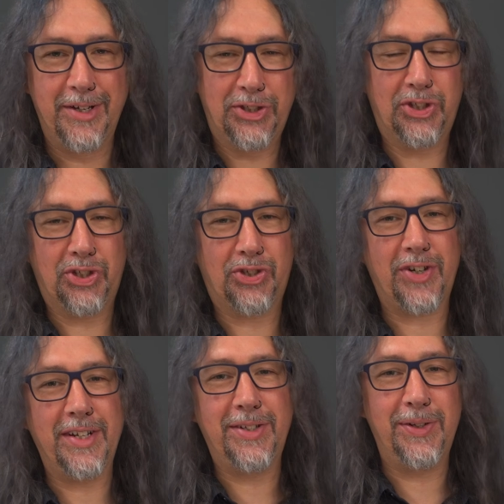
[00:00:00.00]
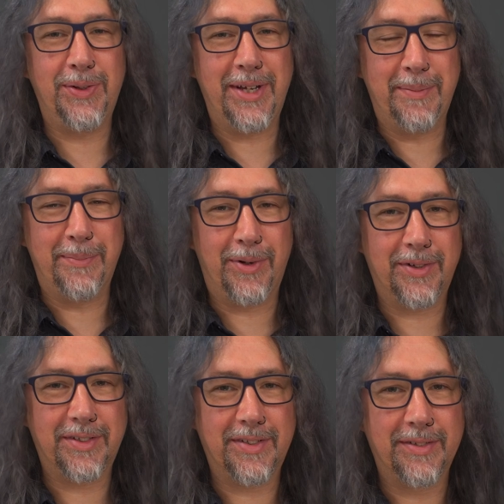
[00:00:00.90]
straight to your
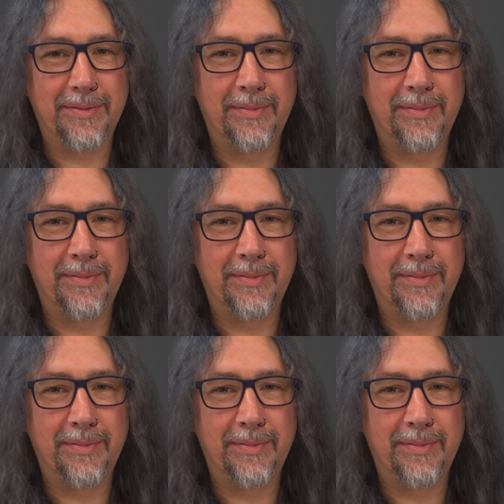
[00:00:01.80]
inbox.